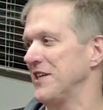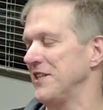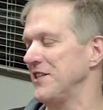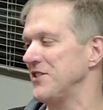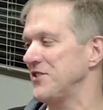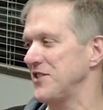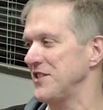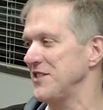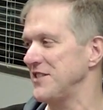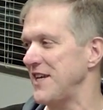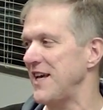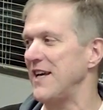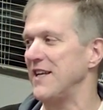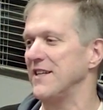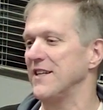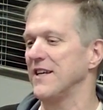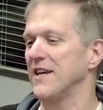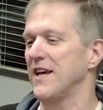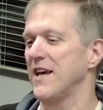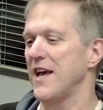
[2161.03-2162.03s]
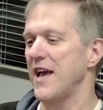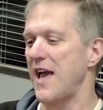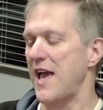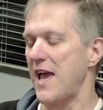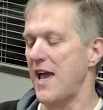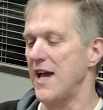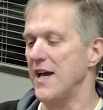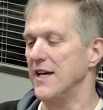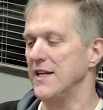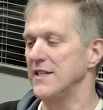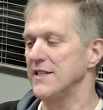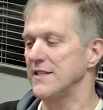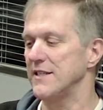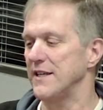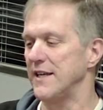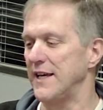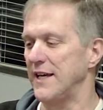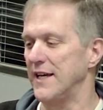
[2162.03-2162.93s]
in its intent. And